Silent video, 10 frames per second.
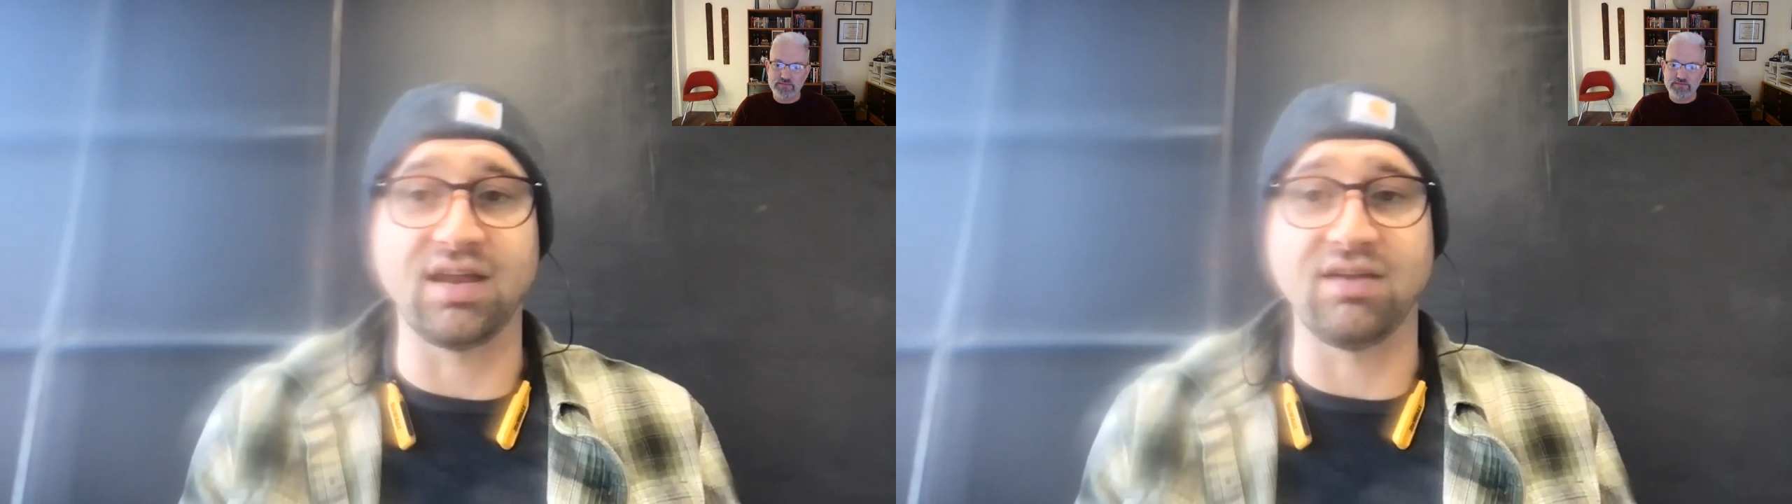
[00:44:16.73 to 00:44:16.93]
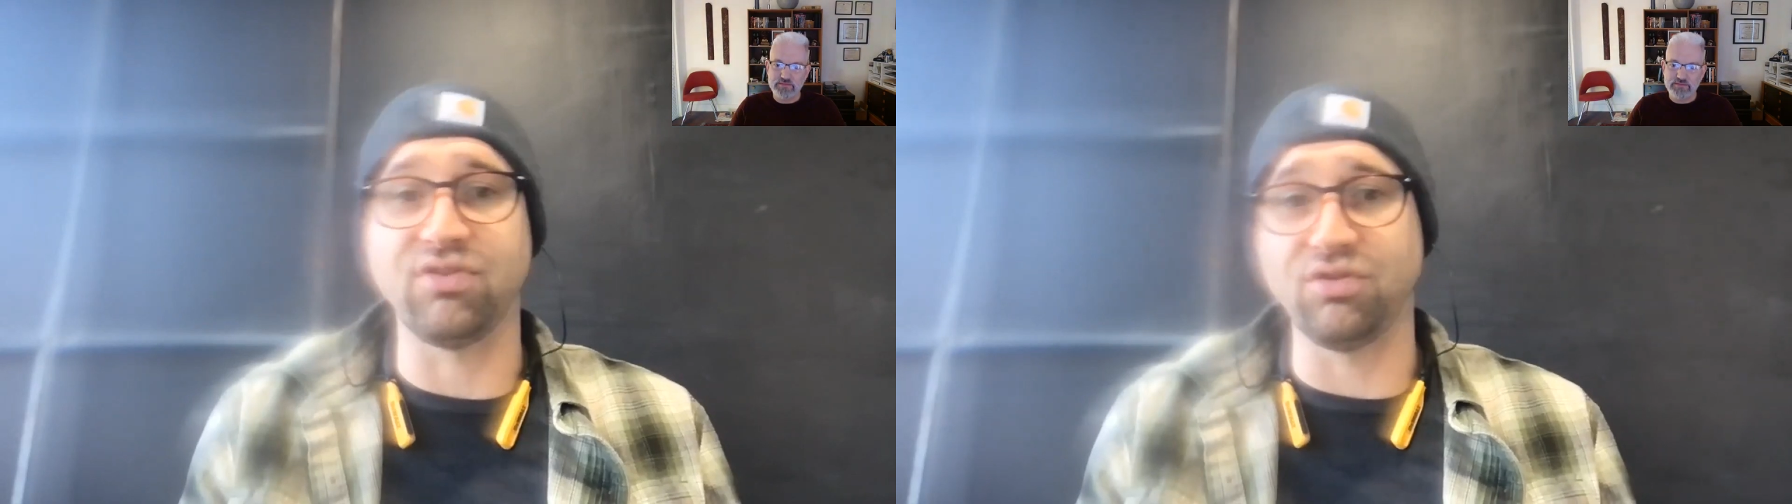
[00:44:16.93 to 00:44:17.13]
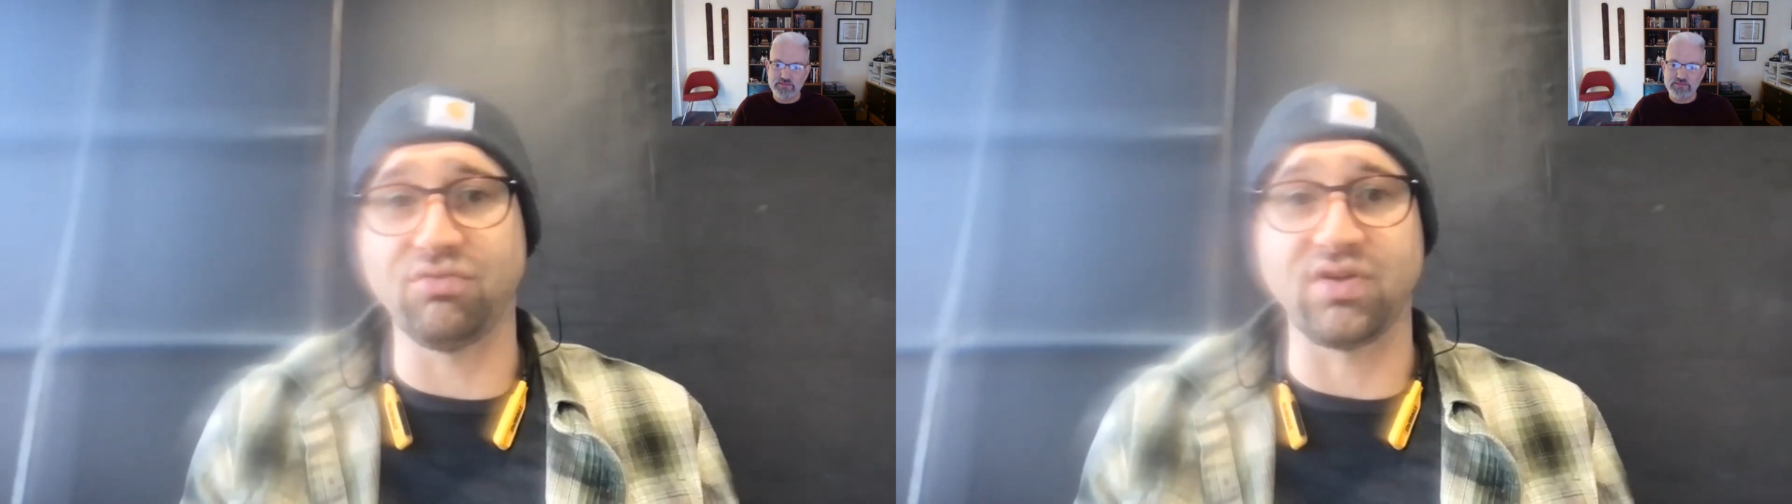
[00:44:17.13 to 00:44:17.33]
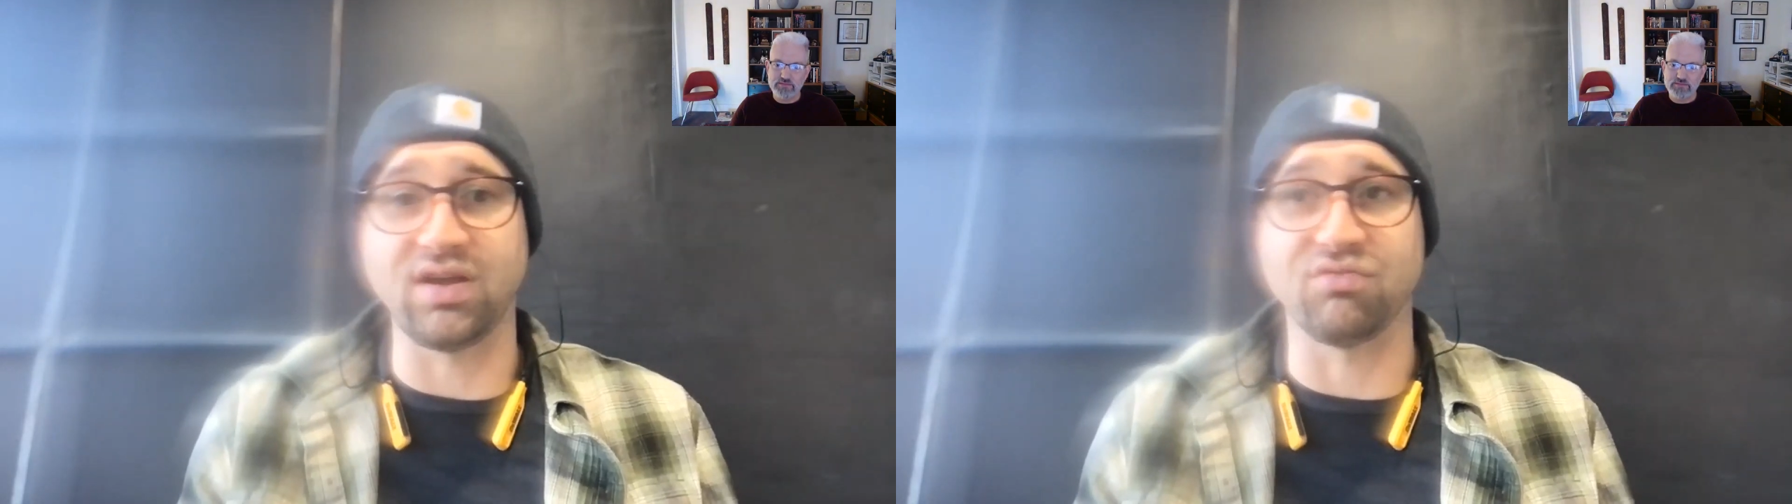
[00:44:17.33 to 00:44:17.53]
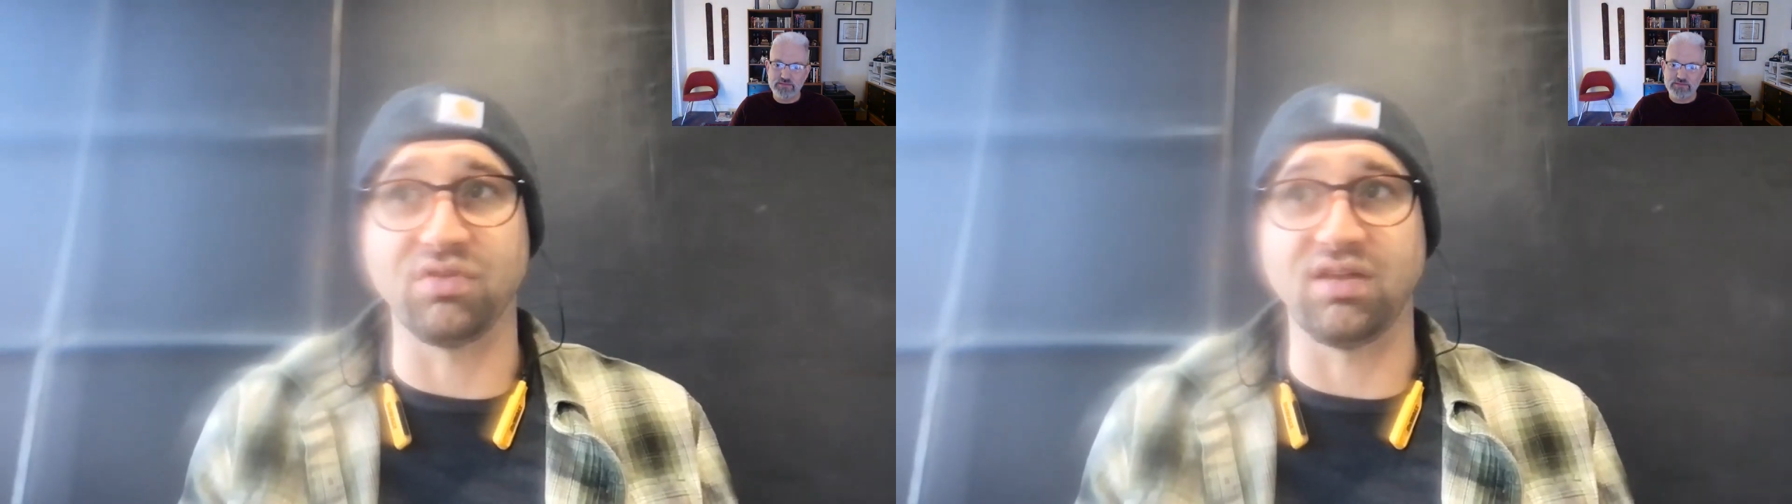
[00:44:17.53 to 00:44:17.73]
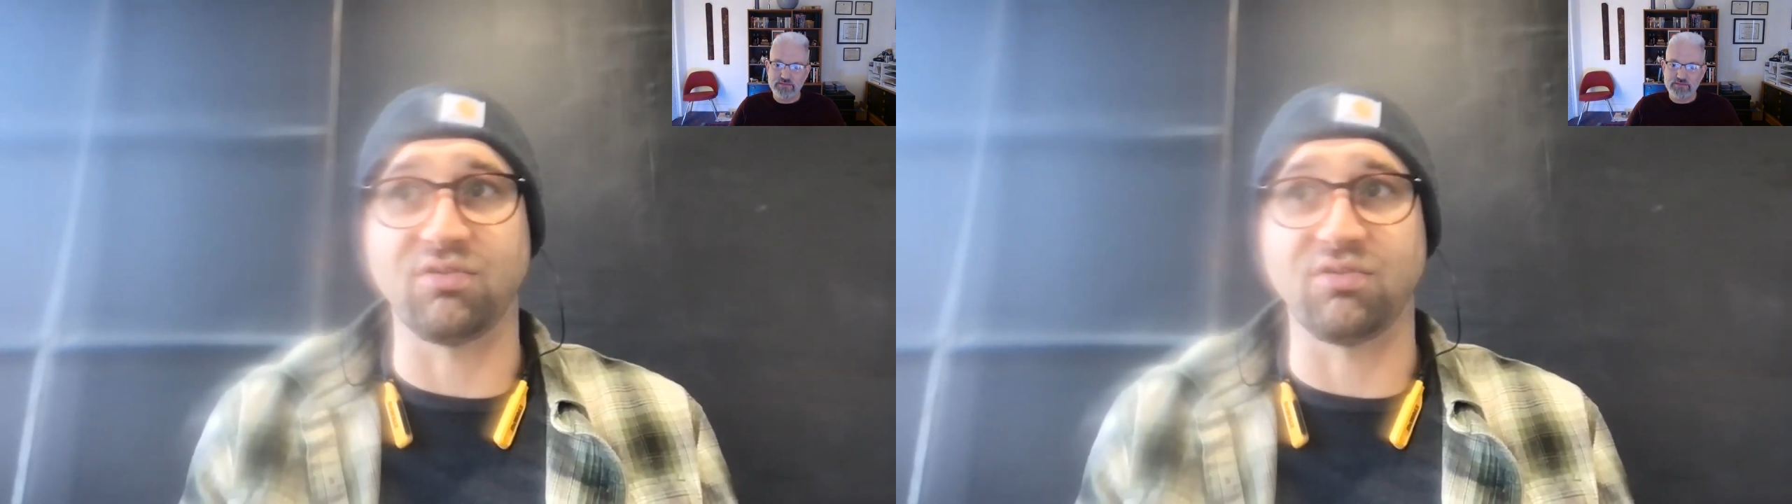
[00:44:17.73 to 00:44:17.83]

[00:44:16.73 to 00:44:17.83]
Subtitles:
And if you do find it, it's really